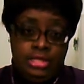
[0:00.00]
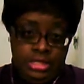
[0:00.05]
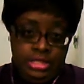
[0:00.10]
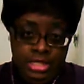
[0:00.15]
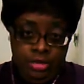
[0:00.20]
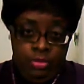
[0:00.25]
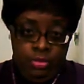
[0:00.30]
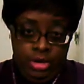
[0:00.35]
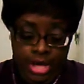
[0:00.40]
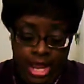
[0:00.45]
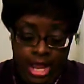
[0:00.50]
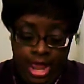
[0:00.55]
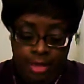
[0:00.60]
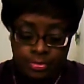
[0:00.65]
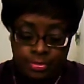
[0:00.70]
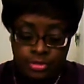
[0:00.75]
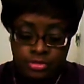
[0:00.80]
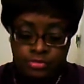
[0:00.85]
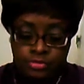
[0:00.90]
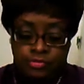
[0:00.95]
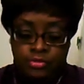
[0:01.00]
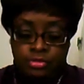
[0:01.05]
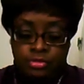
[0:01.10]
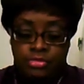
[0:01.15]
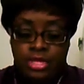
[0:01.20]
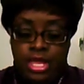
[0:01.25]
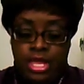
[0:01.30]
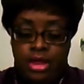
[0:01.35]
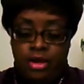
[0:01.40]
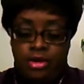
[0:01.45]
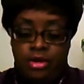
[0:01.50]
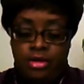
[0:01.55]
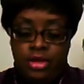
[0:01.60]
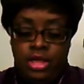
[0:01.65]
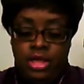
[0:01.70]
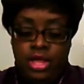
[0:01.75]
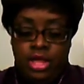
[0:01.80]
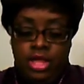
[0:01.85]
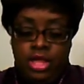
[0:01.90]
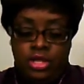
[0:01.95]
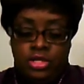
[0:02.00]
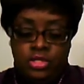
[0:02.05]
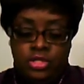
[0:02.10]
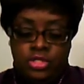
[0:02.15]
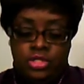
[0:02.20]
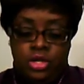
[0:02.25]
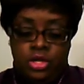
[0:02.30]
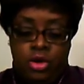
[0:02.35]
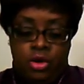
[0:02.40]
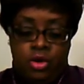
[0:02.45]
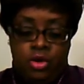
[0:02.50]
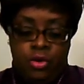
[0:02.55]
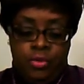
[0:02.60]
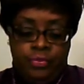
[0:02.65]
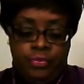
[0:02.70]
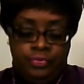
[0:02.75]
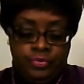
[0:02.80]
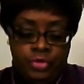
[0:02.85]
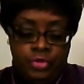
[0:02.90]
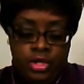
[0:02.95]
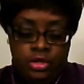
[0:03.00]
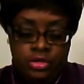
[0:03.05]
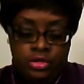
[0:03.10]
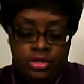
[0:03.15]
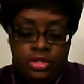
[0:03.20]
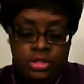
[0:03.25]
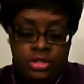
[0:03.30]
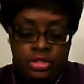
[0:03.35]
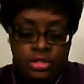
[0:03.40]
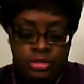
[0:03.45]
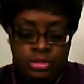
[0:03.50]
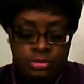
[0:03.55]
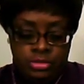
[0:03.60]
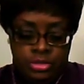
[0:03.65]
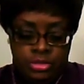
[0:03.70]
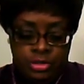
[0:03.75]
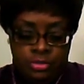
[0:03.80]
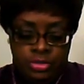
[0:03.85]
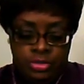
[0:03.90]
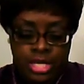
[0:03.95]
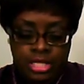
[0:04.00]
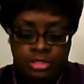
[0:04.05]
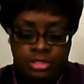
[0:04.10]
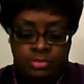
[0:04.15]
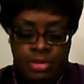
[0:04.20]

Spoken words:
see what happens from there. So, so that's